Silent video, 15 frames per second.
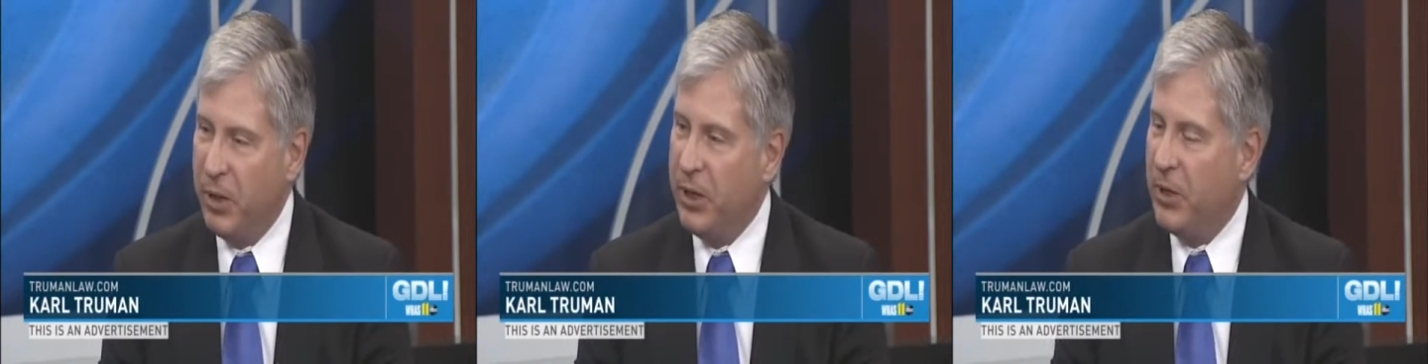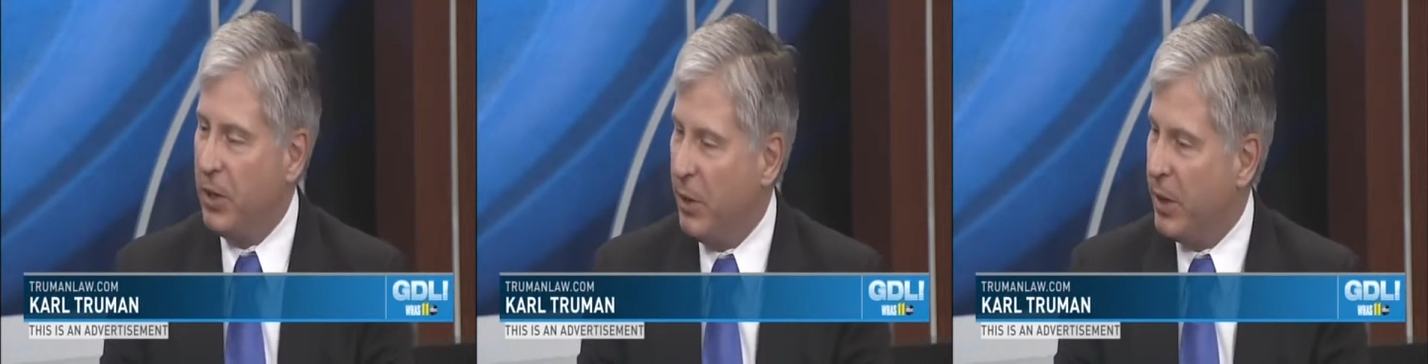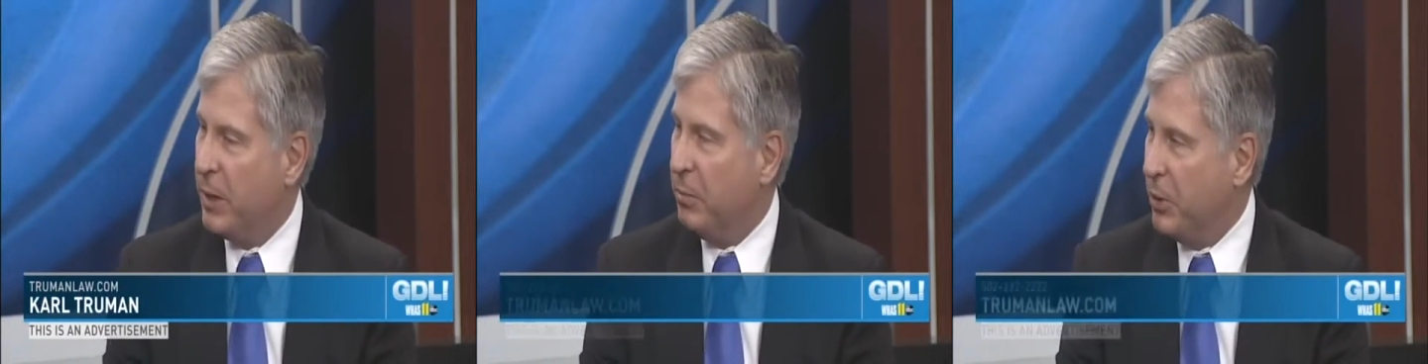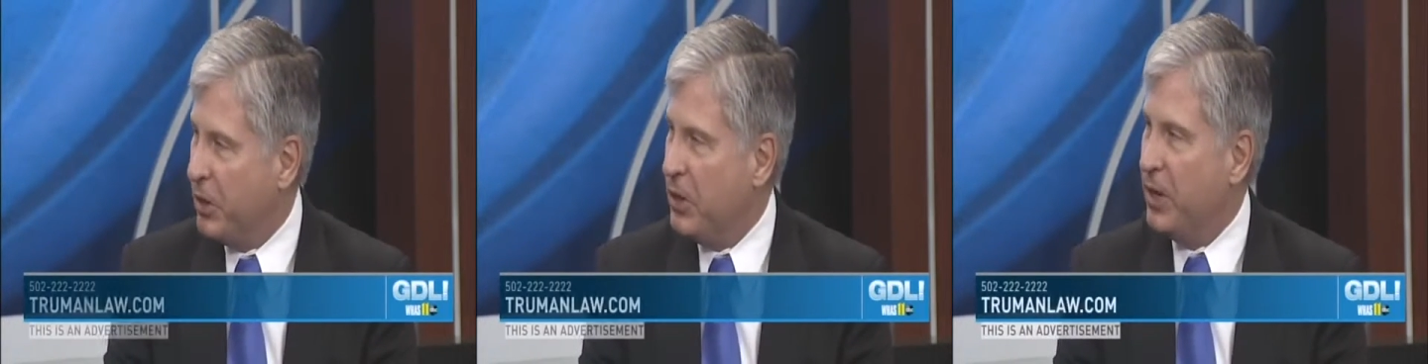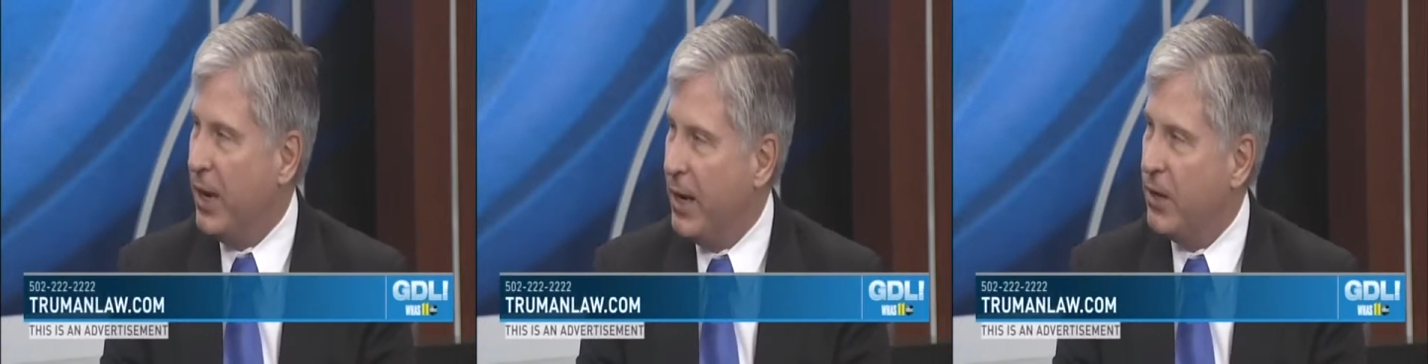showing
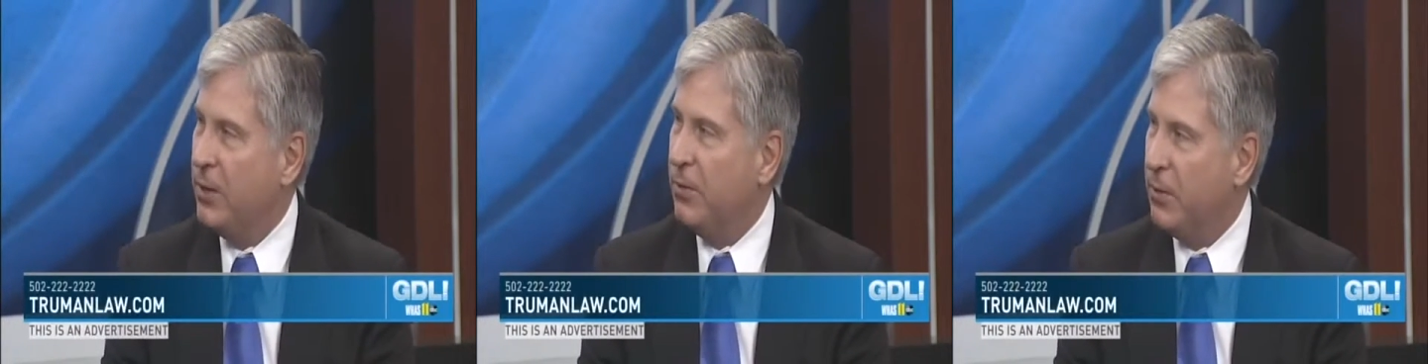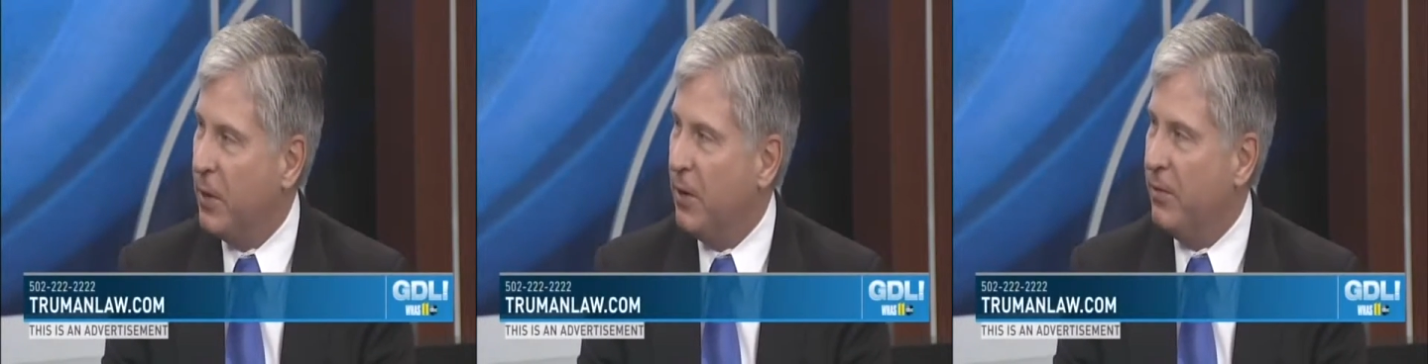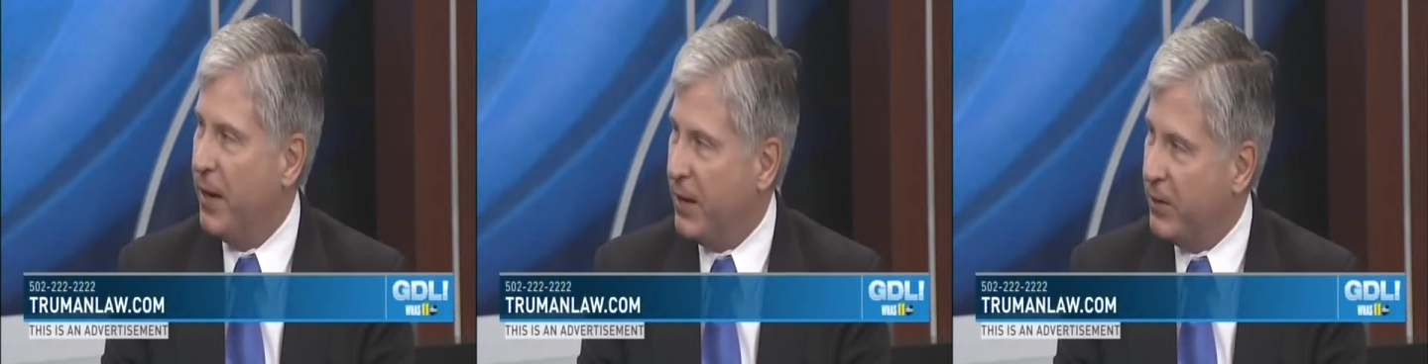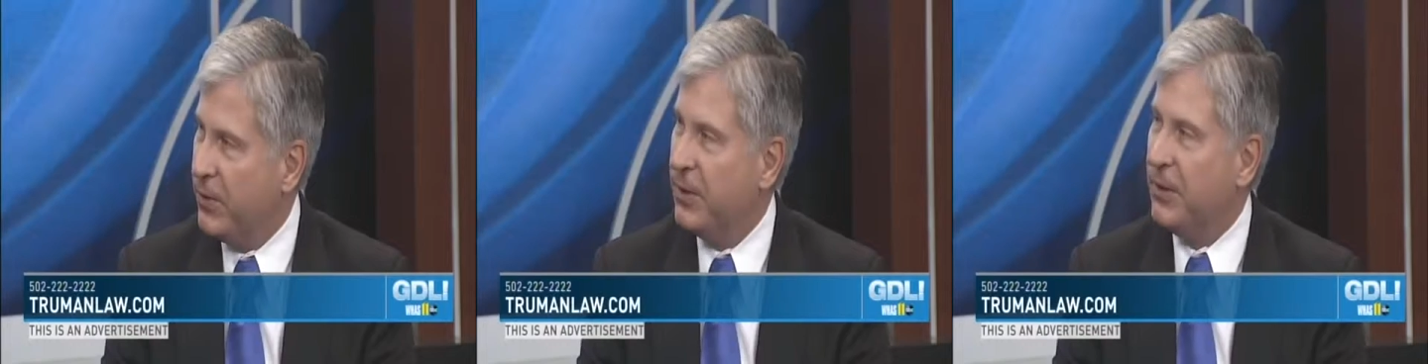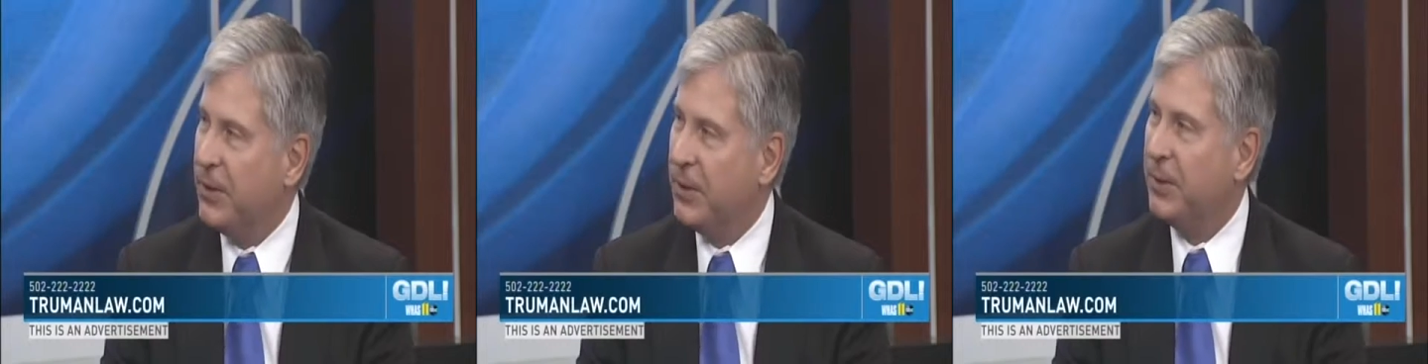appreciation for our
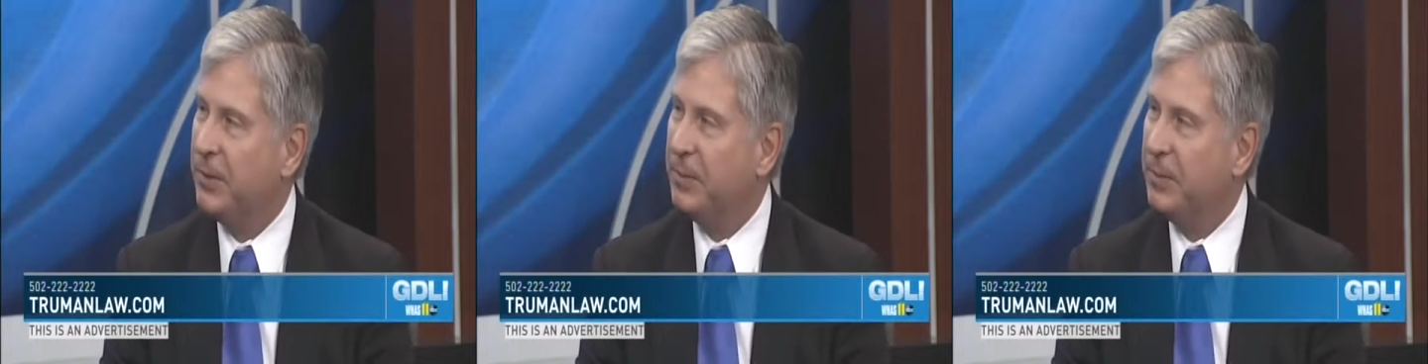veterans.